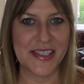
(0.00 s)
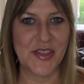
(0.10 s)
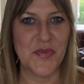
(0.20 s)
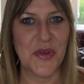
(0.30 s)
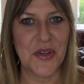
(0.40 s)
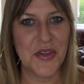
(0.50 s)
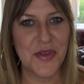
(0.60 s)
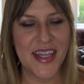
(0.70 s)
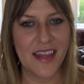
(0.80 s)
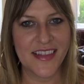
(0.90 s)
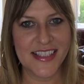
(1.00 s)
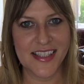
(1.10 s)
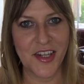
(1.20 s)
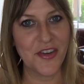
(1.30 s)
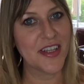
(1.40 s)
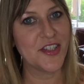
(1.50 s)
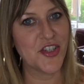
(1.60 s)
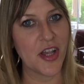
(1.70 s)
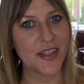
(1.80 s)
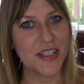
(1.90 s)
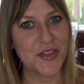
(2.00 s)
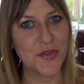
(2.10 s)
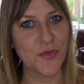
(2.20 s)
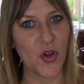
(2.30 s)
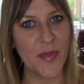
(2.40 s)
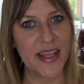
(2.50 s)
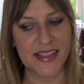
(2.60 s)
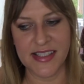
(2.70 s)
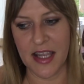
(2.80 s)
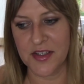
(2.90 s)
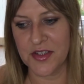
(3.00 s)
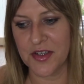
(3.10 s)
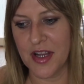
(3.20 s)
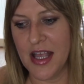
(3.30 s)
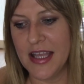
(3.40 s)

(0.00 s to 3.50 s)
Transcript: So Mercury and the sun are conjunct in your romance sector.